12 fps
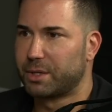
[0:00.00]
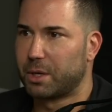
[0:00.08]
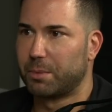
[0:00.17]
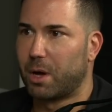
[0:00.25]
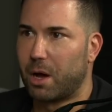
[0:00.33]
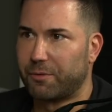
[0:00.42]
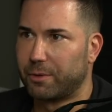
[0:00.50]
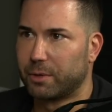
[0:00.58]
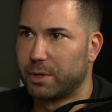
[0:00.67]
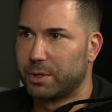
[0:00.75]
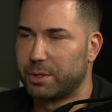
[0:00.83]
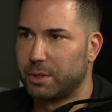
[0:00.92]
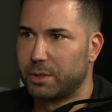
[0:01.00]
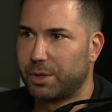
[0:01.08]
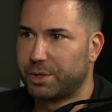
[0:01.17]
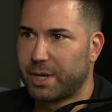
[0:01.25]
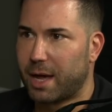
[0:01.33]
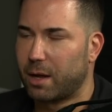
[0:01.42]
has something to offer because you
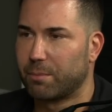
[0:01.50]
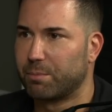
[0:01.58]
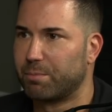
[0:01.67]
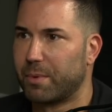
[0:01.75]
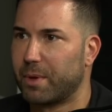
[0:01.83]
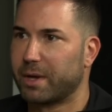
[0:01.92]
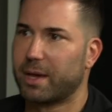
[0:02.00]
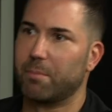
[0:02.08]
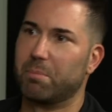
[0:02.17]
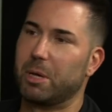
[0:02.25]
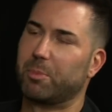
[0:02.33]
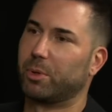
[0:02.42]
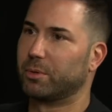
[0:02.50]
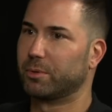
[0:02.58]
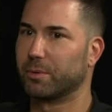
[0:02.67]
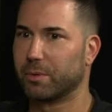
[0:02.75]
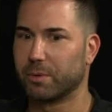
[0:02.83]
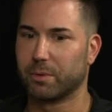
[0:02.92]
just gotta, again,
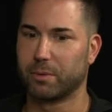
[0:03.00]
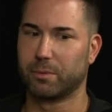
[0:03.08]
people